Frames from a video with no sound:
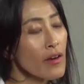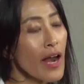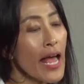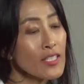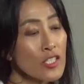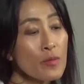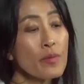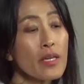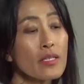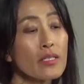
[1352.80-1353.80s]
there has
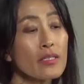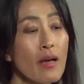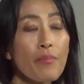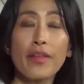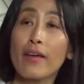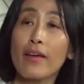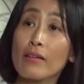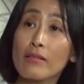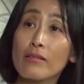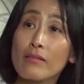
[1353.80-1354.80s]
to be
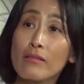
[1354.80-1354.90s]
something